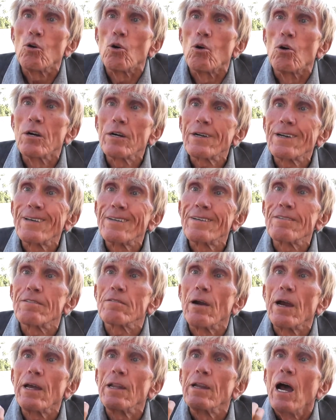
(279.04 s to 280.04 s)

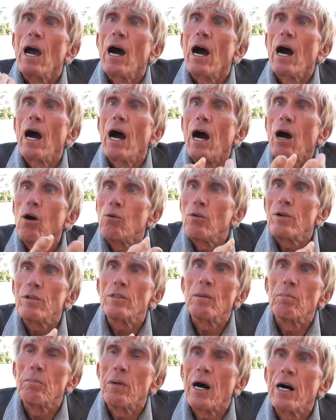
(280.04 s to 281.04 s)
orchestrate how
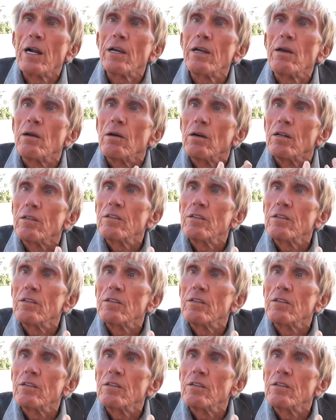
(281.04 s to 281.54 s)
the body